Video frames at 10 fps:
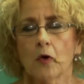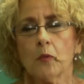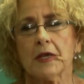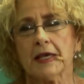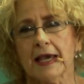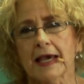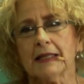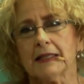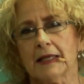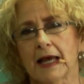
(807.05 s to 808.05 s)
We
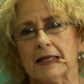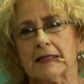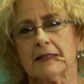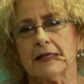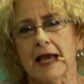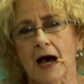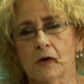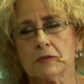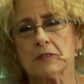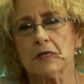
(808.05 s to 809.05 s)
can't let the
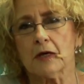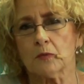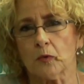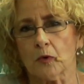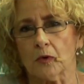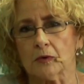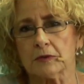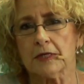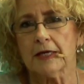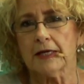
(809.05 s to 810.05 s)
outside
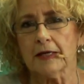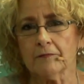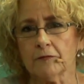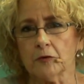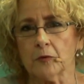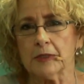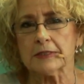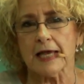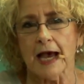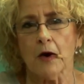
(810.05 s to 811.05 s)
world
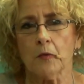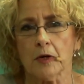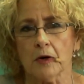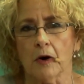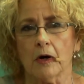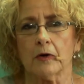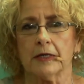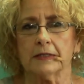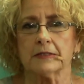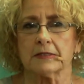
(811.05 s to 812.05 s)
influence how we are
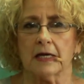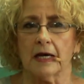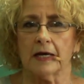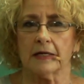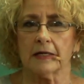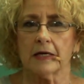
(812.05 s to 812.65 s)
inside.